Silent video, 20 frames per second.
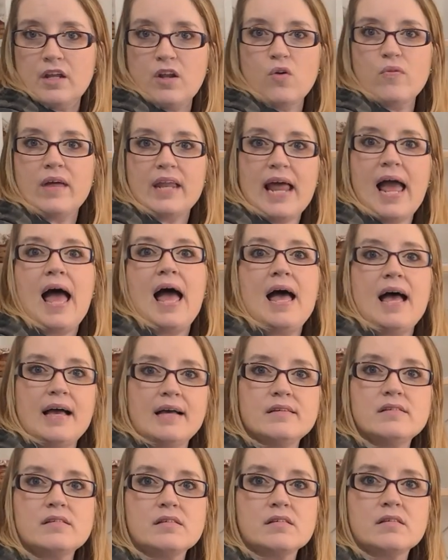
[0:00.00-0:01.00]
you know, that
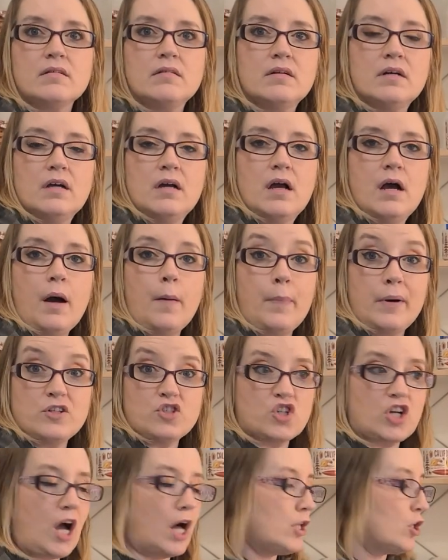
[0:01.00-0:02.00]
has
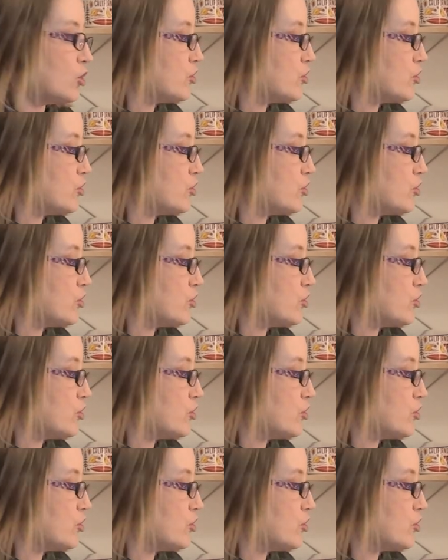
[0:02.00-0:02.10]
bunch